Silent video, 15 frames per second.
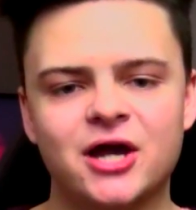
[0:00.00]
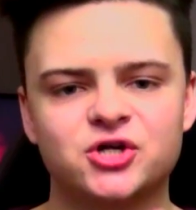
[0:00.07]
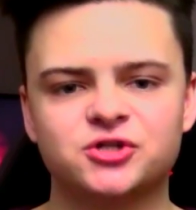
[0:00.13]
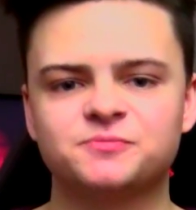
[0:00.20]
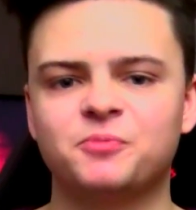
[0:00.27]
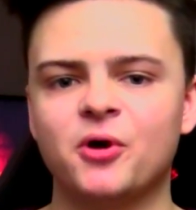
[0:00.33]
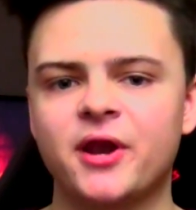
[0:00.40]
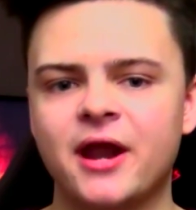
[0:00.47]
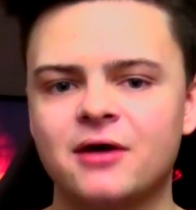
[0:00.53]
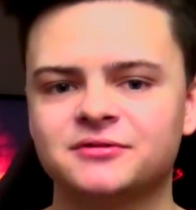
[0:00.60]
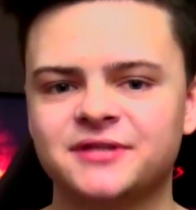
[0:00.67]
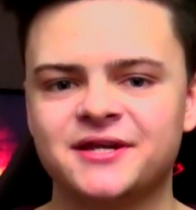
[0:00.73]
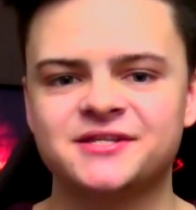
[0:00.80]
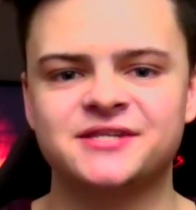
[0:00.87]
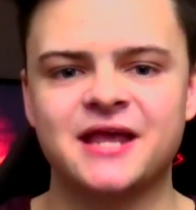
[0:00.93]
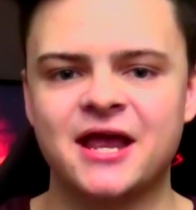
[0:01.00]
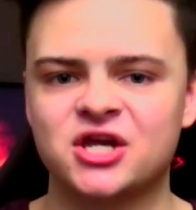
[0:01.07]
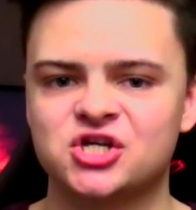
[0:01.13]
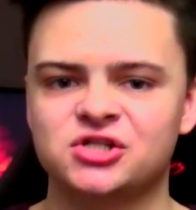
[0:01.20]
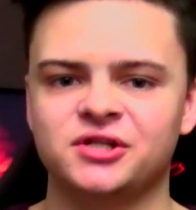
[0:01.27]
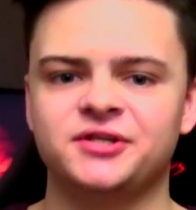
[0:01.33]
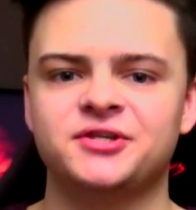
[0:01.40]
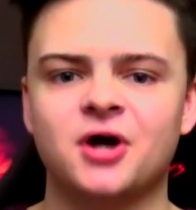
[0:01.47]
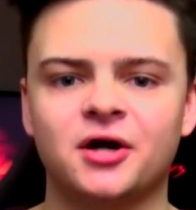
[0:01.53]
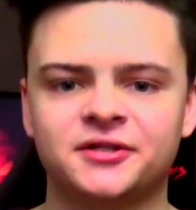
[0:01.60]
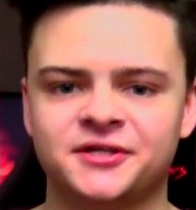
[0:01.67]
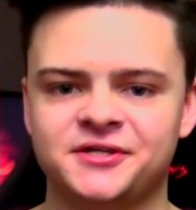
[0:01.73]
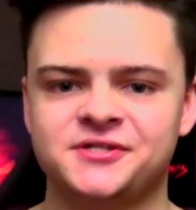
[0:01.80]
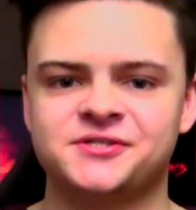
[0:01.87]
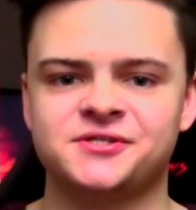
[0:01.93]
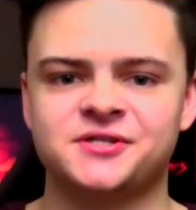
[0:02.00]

I should point out that it's actually not his